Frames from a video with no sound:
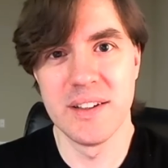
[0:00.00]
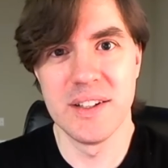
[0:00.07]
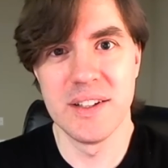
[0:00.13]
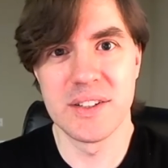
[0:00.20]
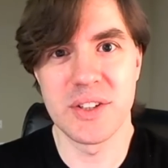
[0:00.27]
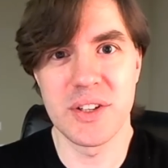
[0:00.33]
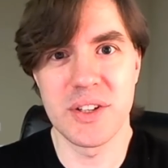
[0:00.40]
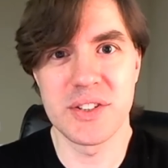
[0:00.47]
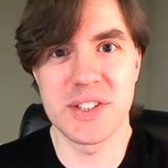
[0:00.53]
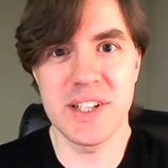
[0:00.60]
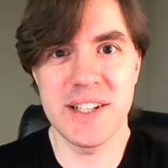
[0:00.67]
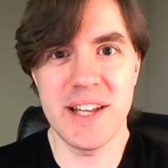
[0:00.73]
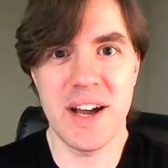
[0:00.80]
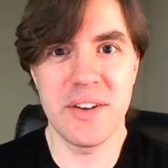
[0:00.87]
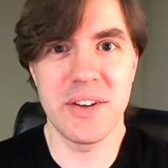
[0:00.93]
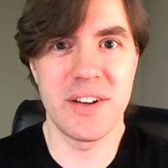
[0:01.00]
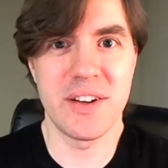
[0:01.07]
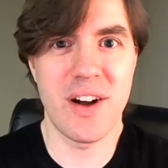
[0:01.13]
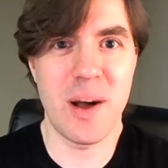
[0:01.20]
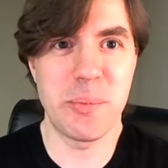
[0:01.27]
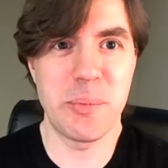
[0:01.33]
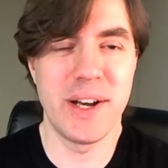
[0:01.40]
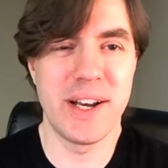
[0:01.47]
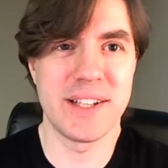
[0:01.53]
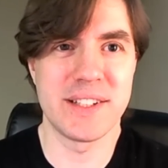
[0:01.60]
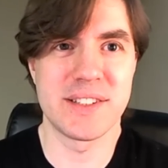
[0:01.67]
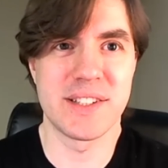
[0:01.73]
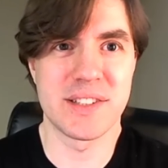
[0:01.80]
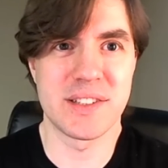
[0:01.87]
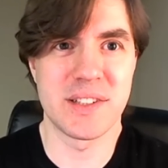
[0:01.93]
So you mm-hmm. sit down at your operating
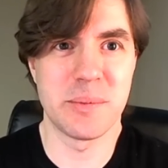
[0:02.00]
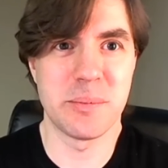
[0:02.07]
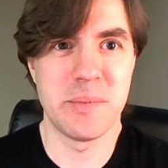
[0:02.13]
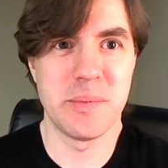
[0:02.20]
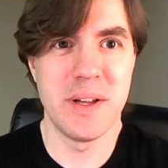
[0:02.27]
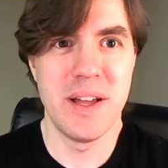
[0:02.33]
system